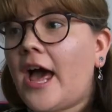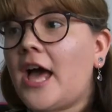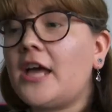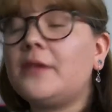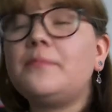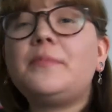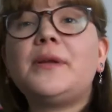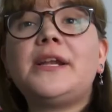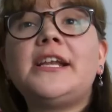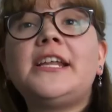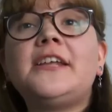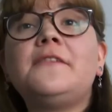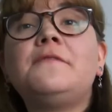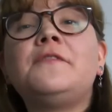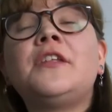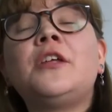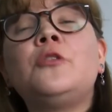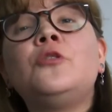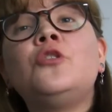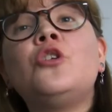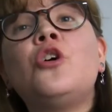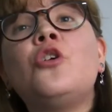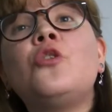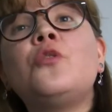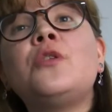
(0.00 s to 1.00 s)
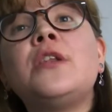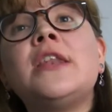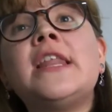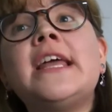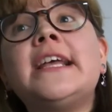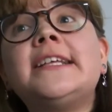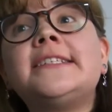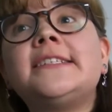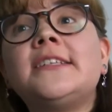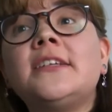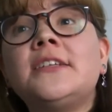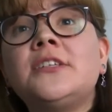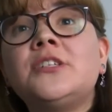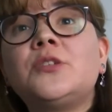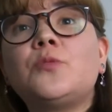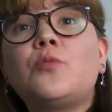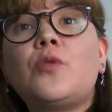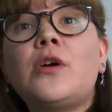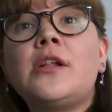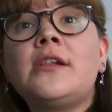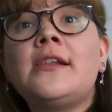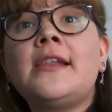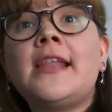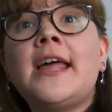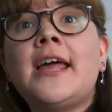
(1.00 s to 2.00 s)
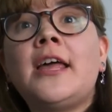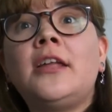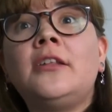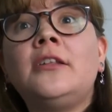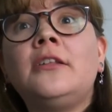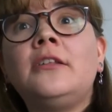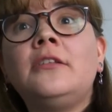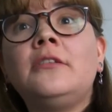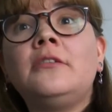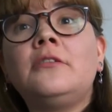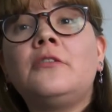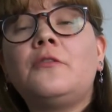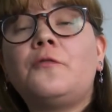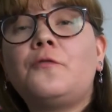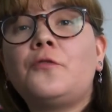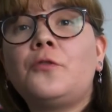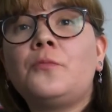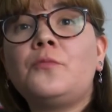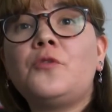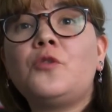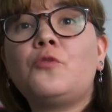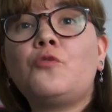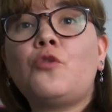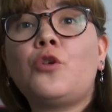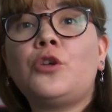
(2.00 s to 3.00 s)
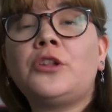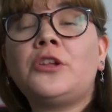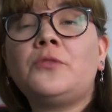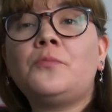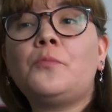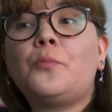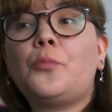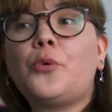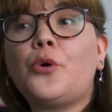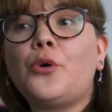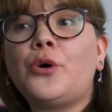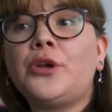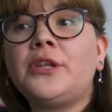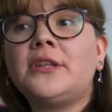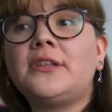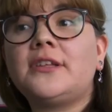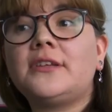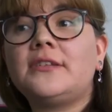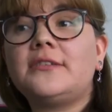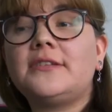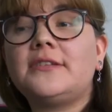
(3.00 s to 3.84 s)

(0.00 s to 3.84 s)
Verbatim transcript: I believe that no lessons were learned from the Ronan Point